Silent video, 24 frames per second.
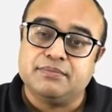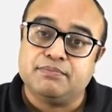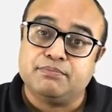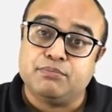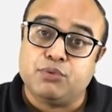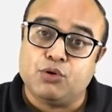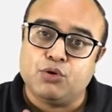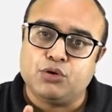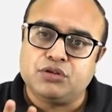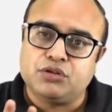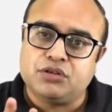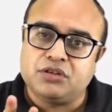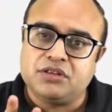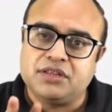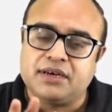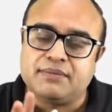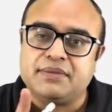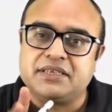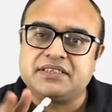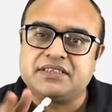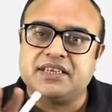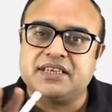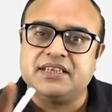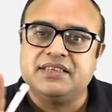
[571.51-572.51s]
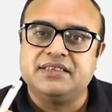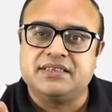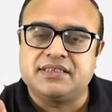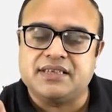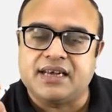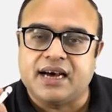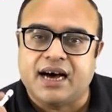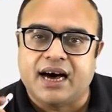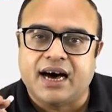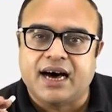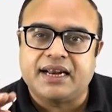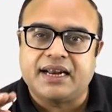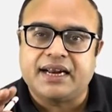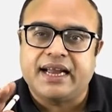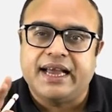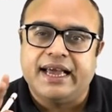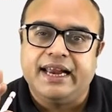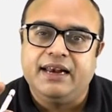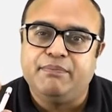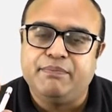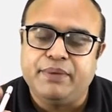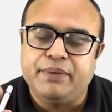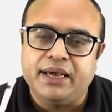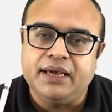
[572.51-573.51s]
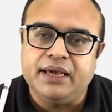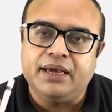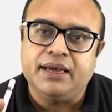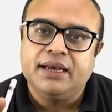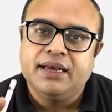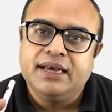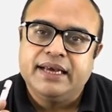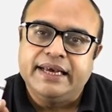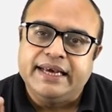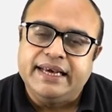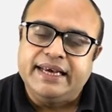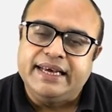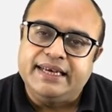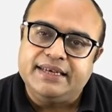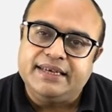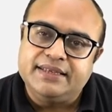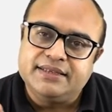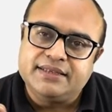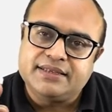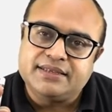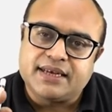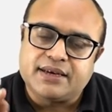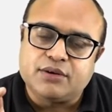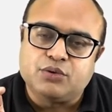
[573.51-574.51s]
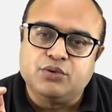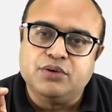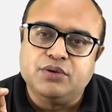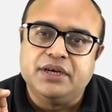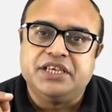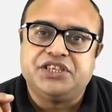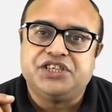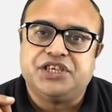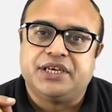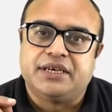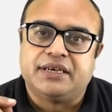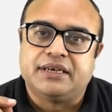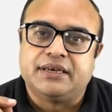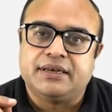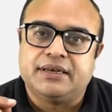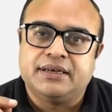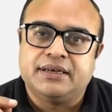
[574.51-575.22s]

both the muscles are helping in circulation.